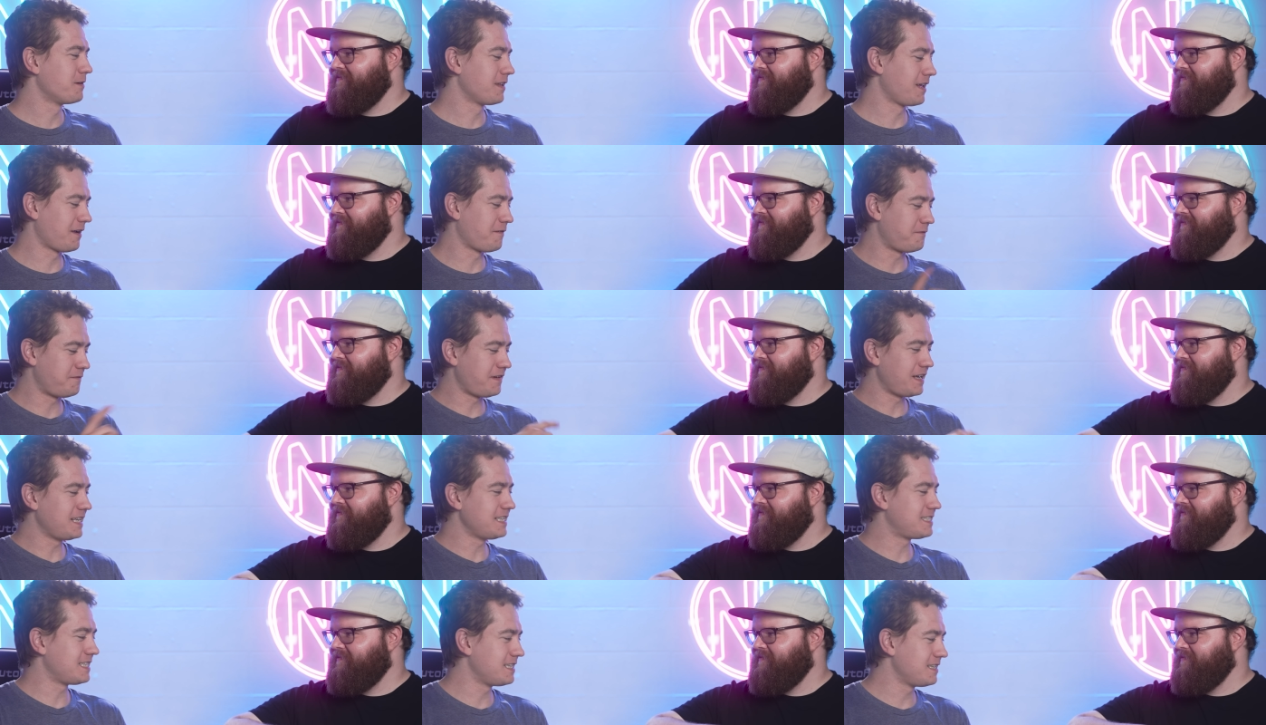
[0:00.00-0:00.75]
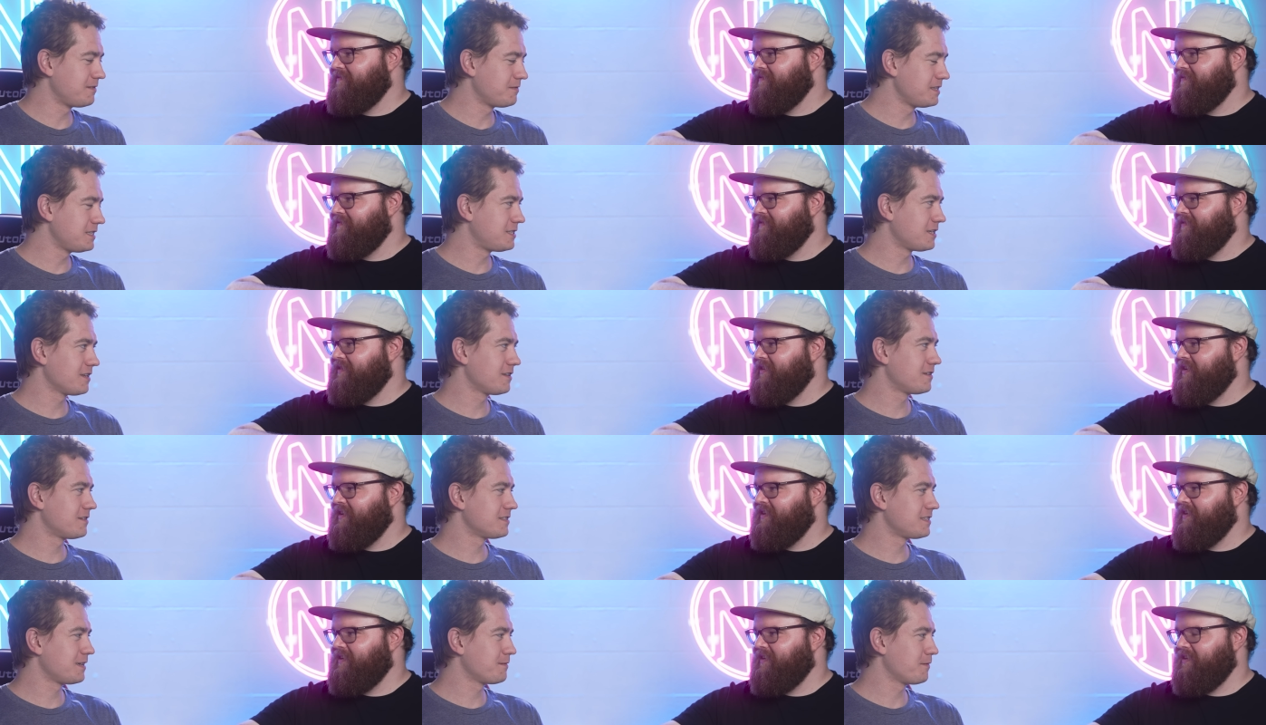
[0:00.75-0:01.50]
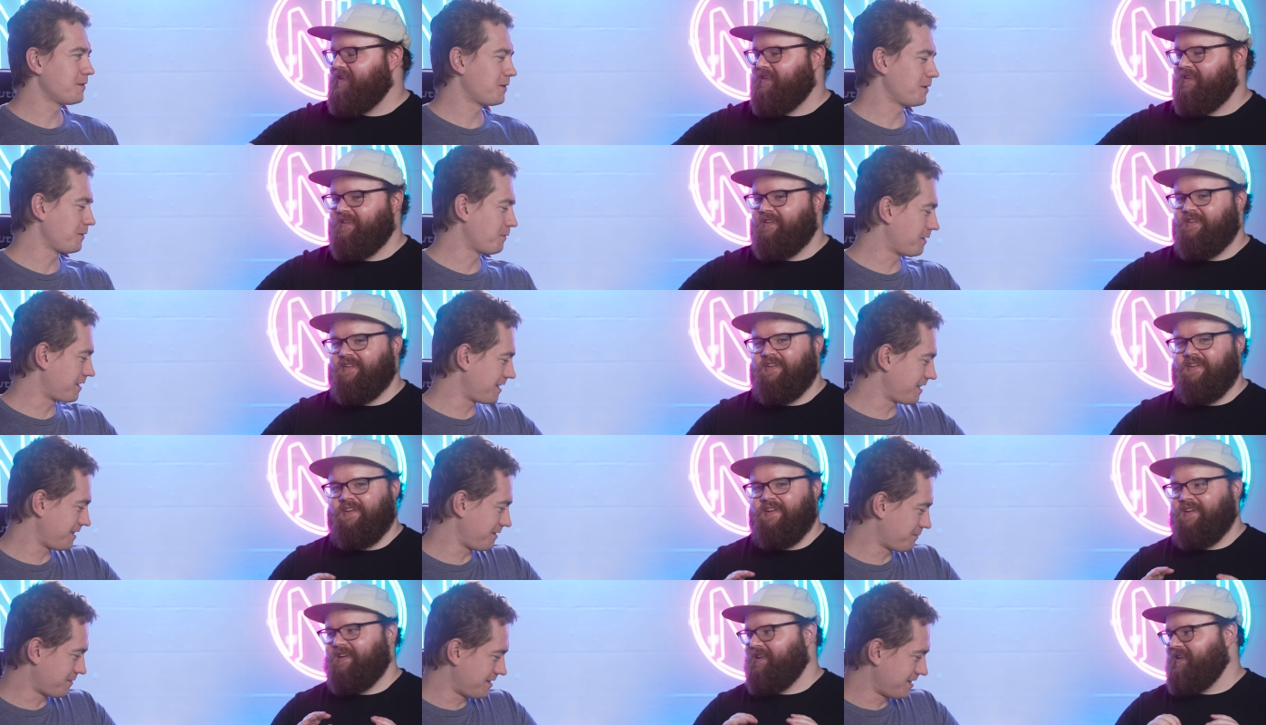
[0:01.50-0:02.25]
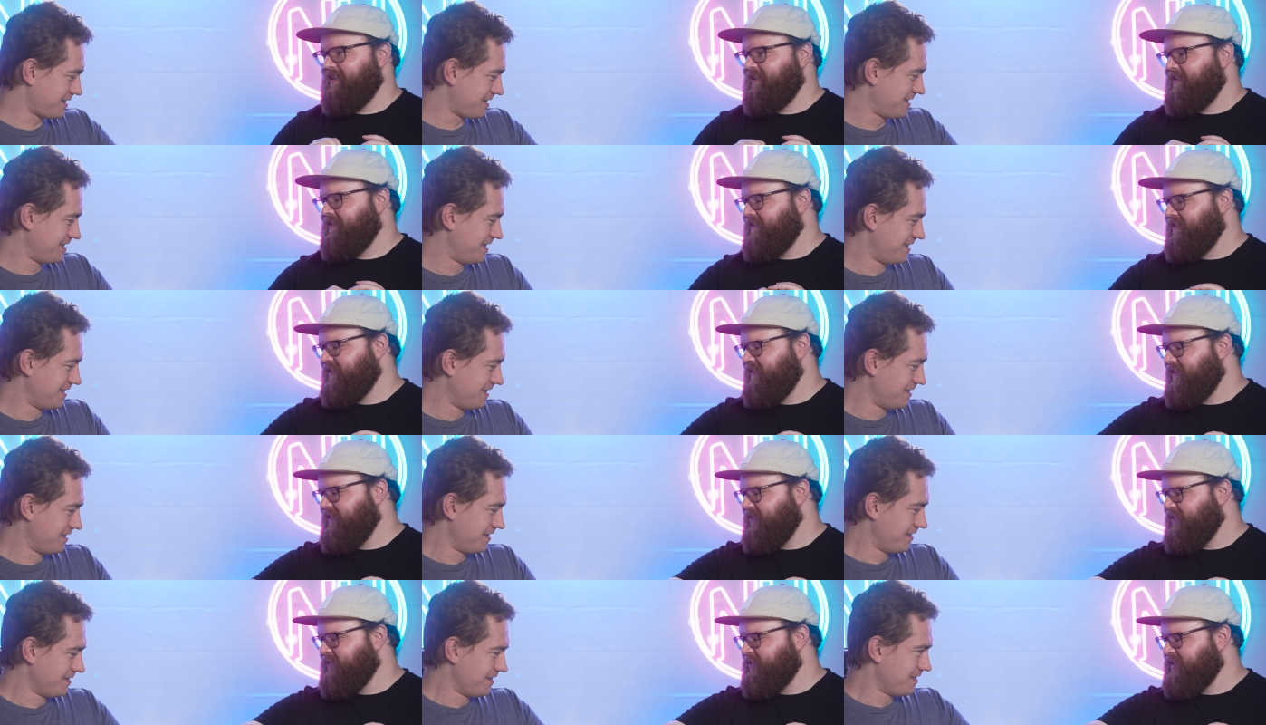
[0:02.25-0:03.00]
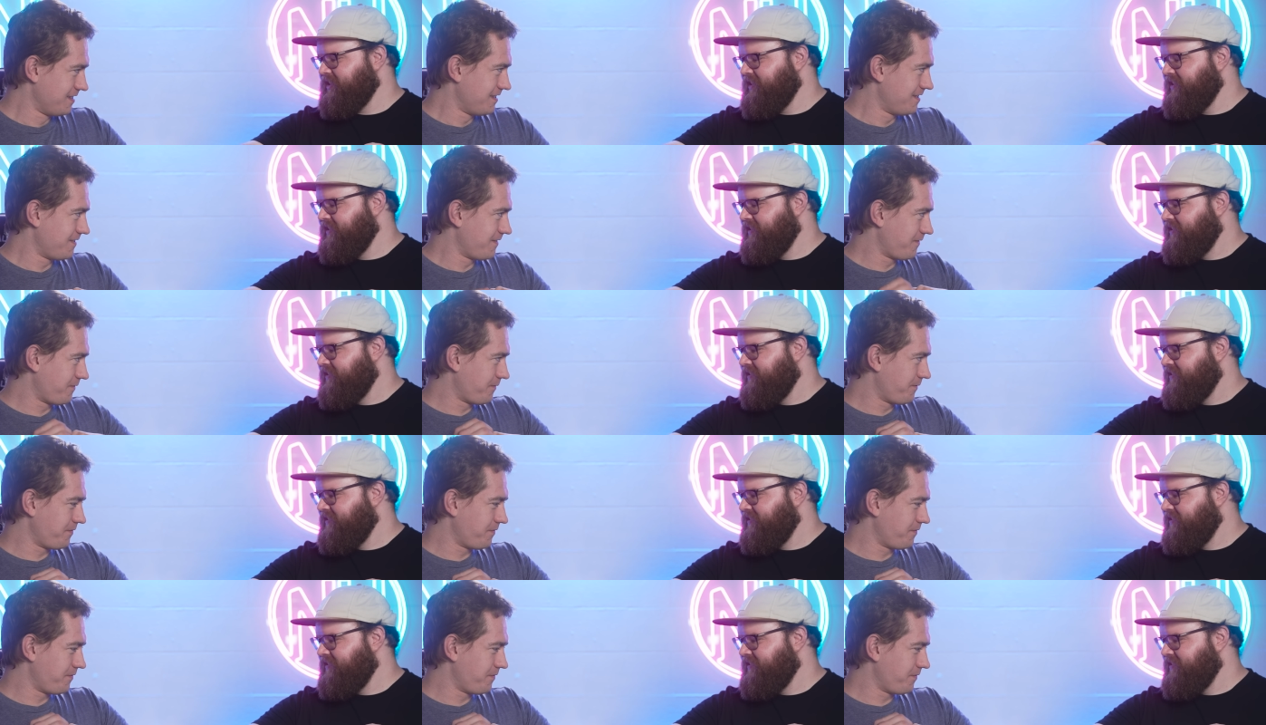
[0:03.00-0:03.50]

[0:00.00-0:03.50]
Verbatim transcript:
Speaker 1: we like phase into each other or something? Oh, you wanna you wanna?
Speaker 2: I was gonna.